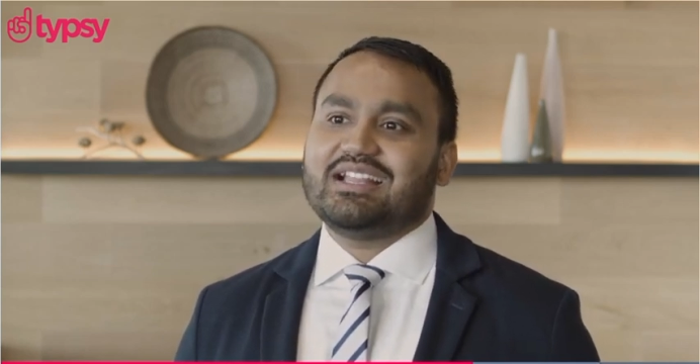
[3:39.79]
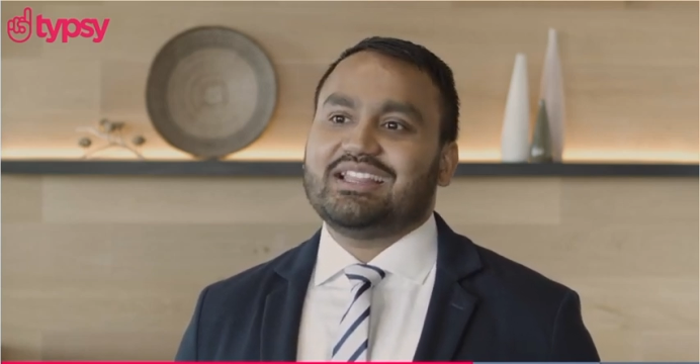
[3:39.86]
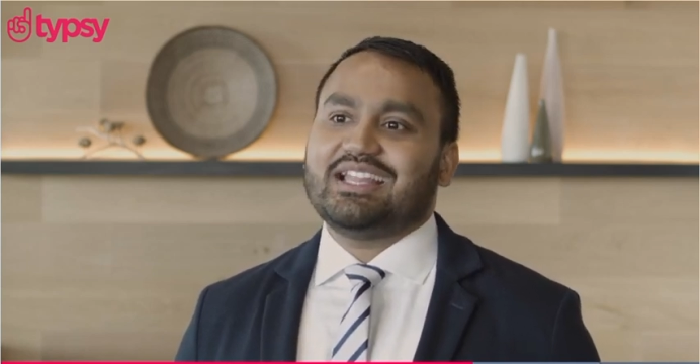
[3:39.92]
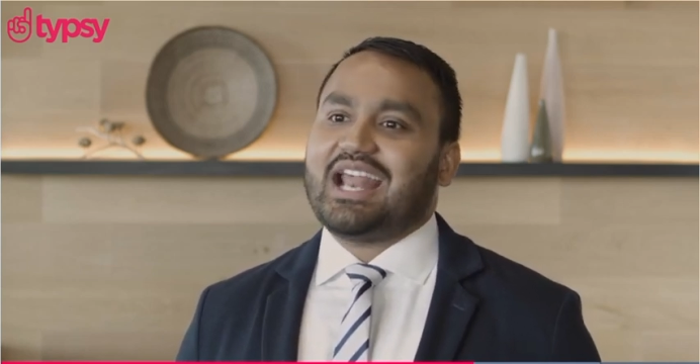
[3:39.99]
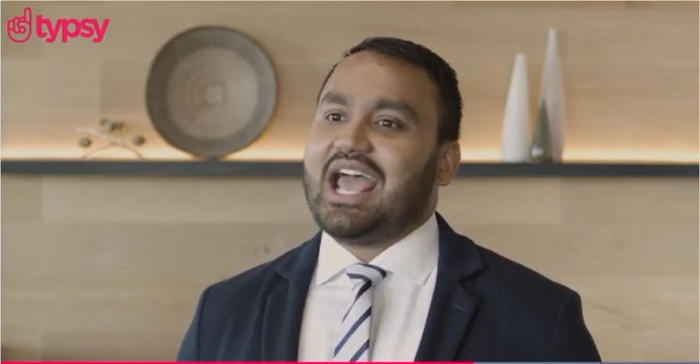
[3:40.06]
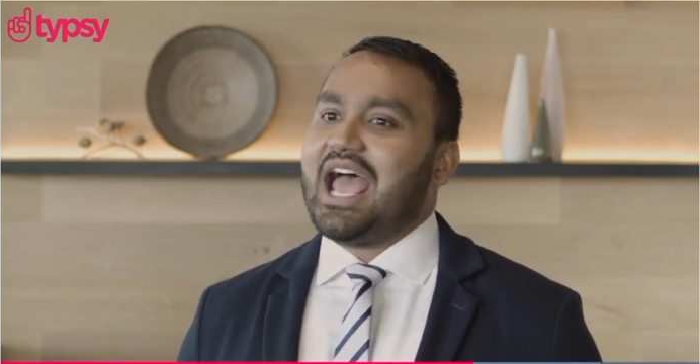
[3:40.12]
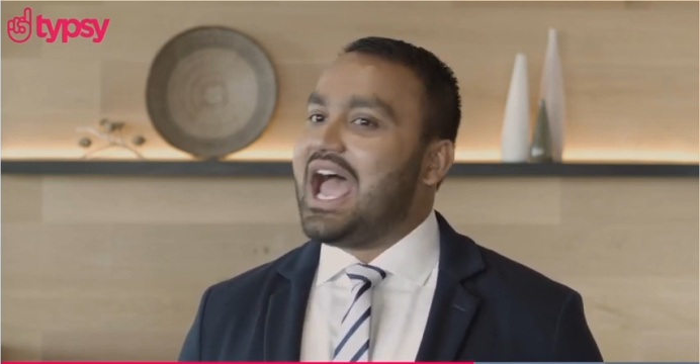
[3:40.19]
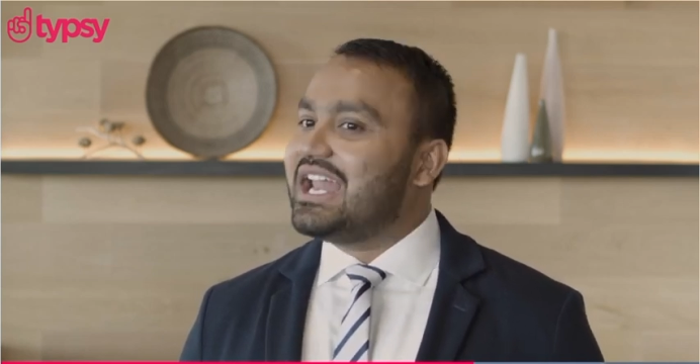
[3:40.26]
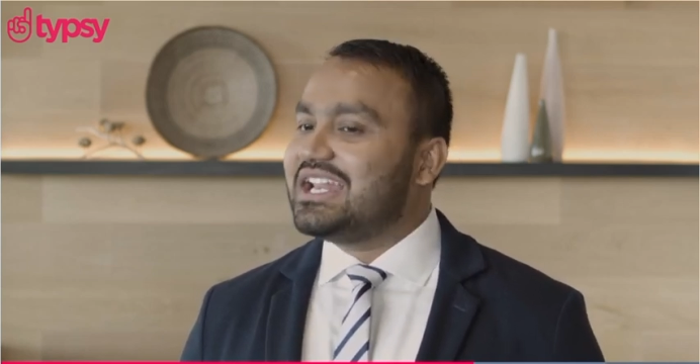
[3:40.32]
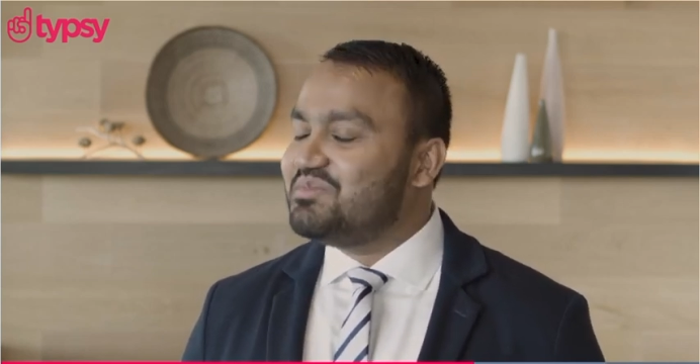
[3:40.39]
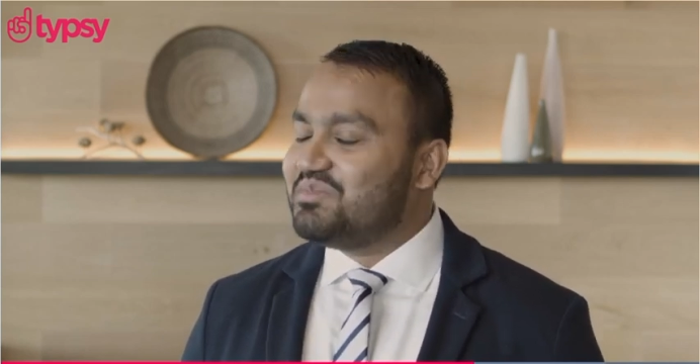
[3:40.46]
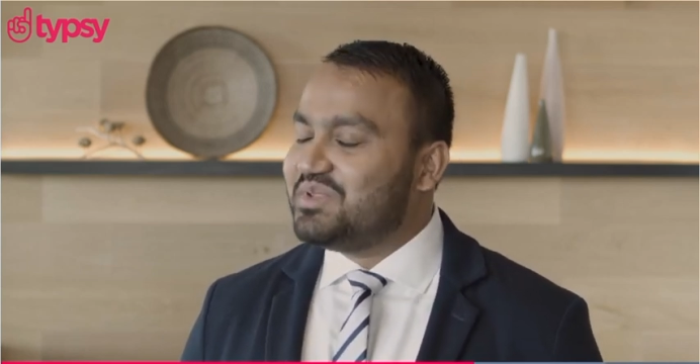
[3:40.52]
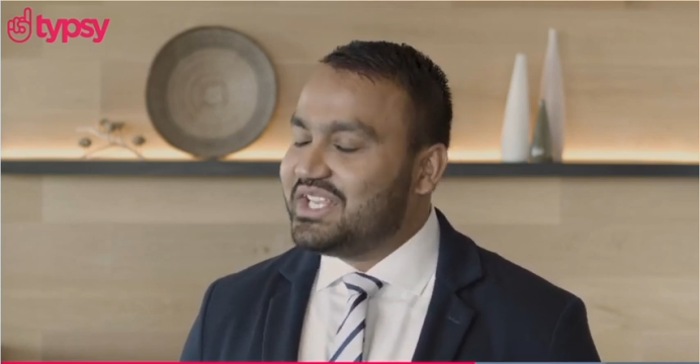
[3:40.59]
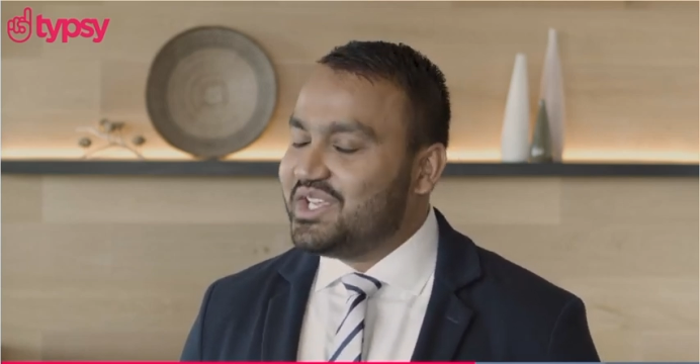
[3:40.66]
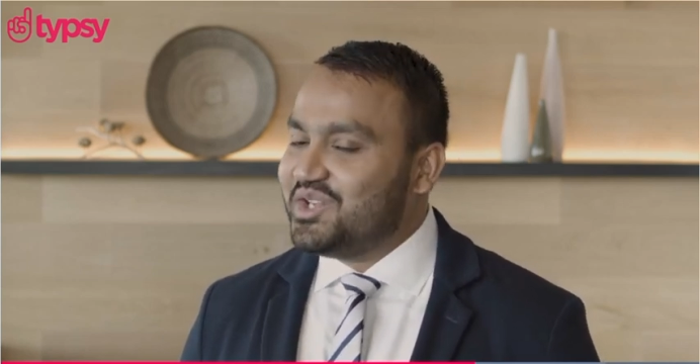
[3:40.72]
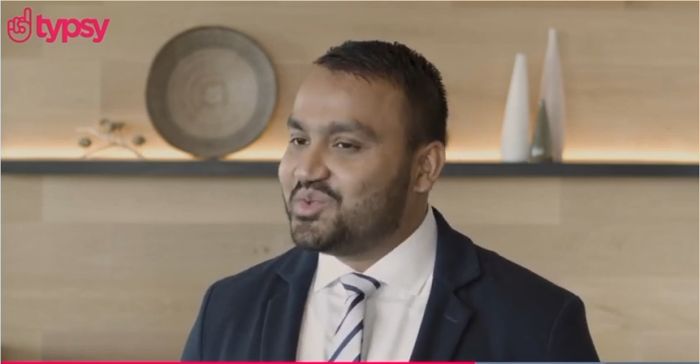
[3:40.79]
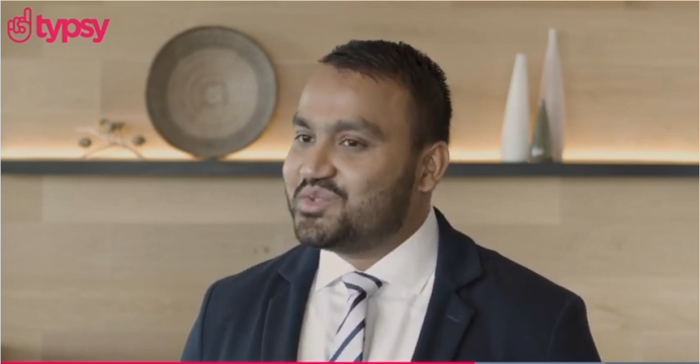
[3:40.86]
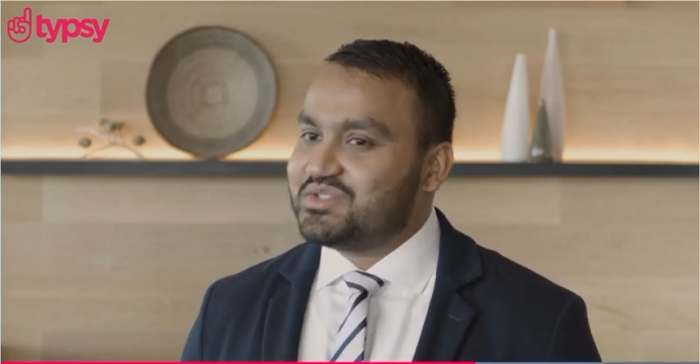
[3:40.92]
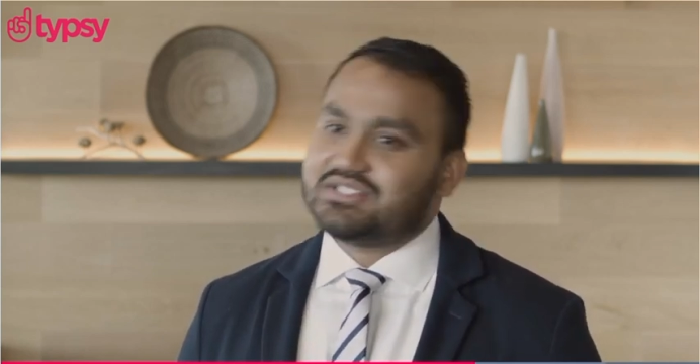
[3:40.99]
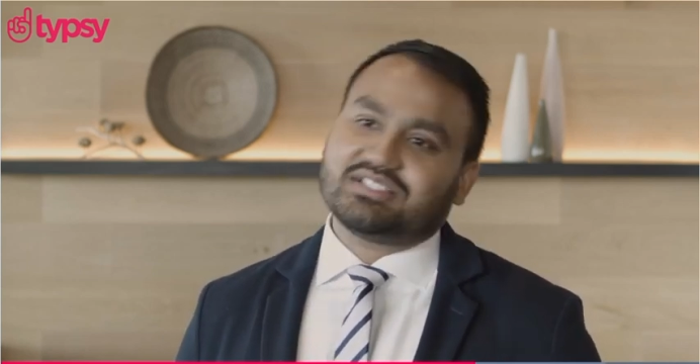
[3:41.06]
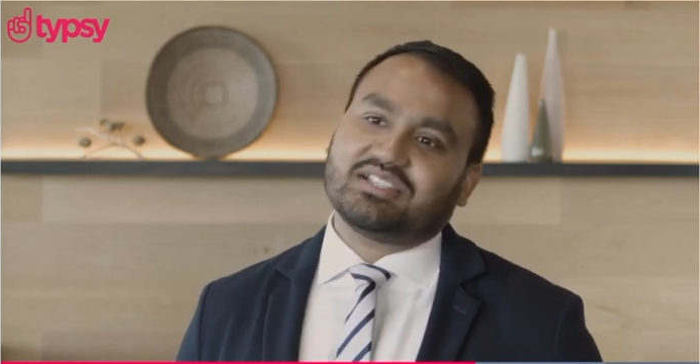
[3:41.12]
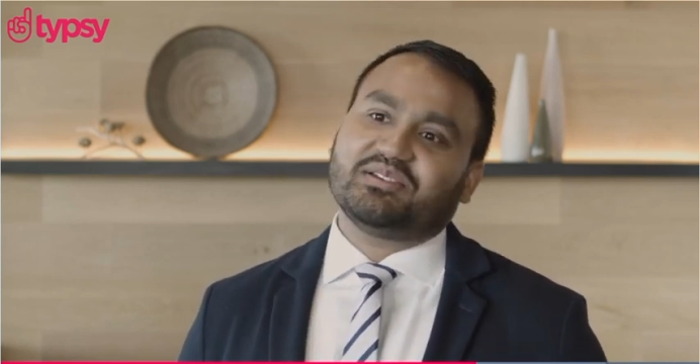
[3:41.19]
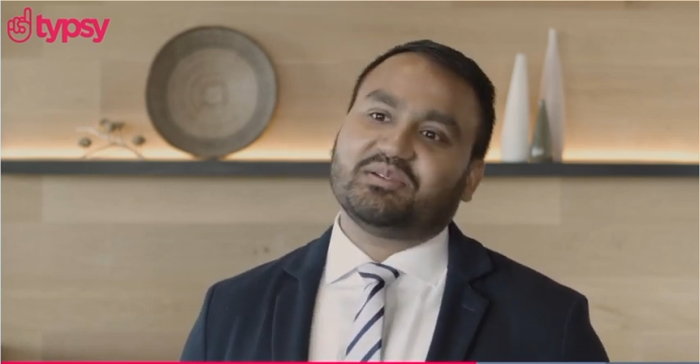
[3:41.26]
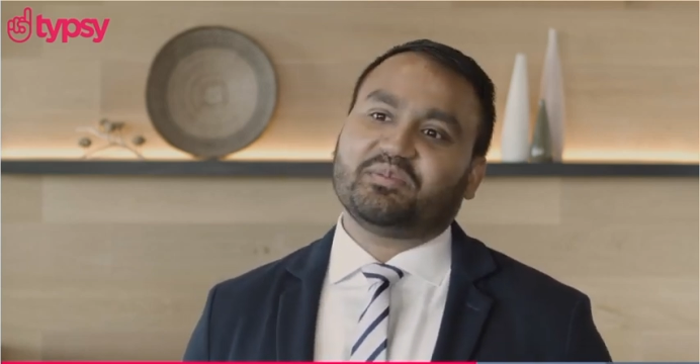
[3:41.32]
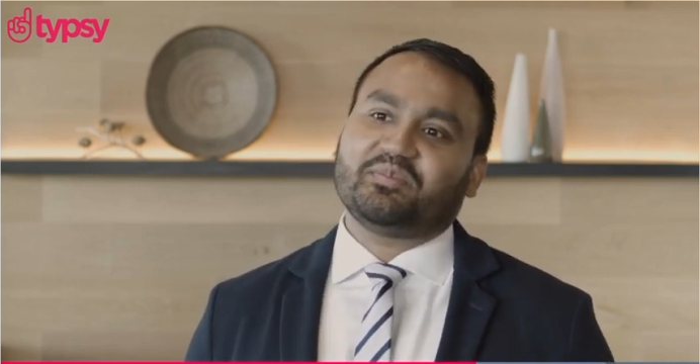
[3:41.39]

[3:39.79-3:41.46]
that hadn't been used.